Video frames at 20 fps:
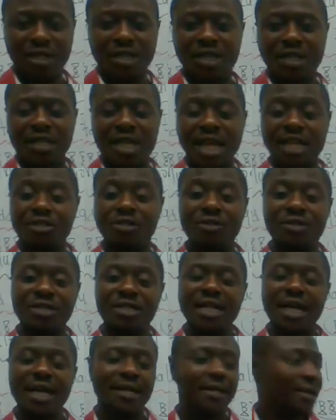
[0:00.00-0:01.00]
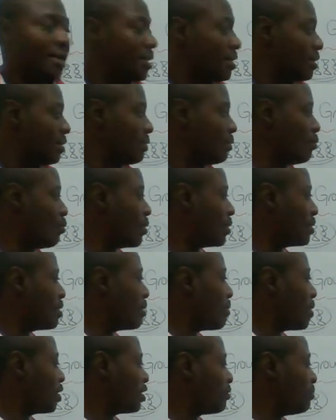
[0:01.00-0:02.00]
The answer is 10. With
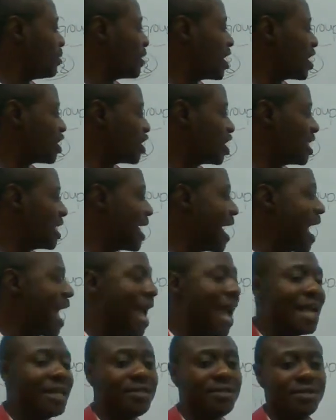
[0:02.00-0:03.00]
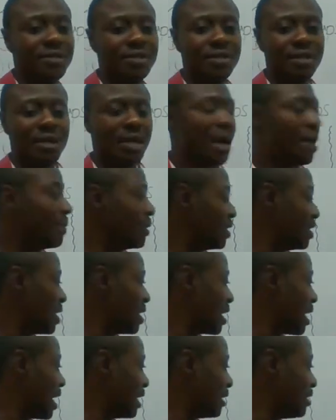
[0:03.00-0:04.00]
the multiplication and
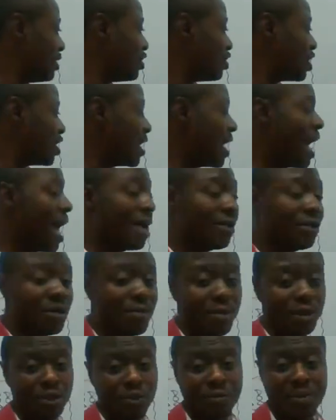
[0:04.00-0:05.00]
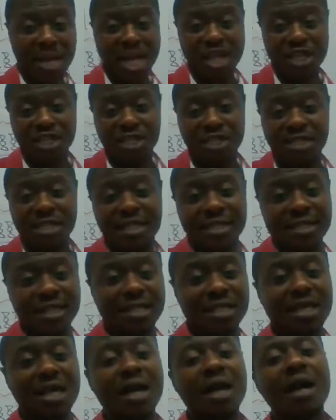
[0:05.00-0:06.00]
the addition and the multiplication
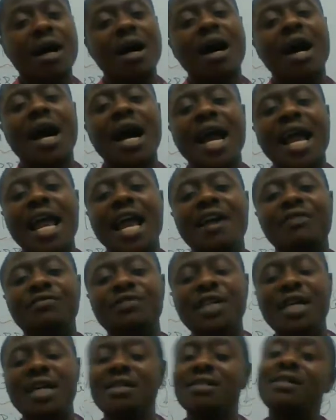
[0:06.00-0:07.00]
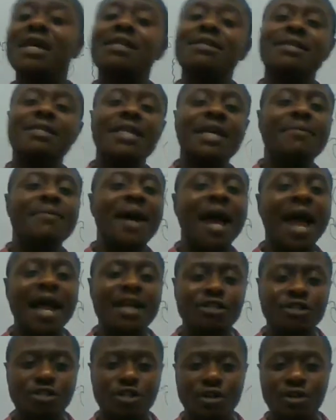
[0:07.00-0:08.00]
sentence, I have the exact same
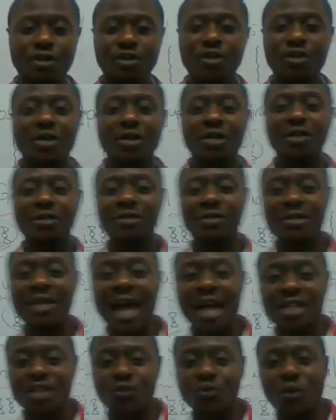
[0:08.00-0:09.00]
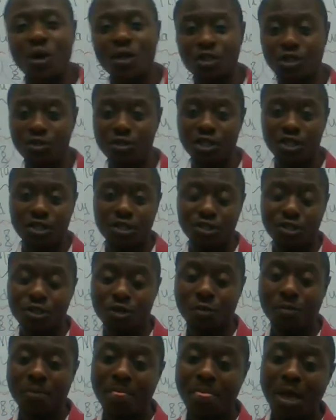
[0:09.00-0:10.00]
answer. That's what you need to
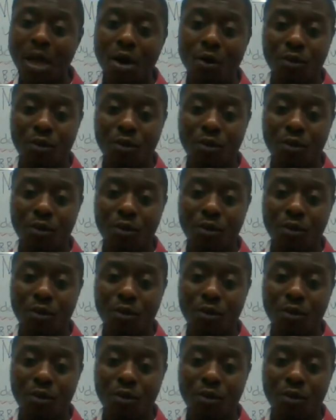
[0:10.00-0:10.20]
do.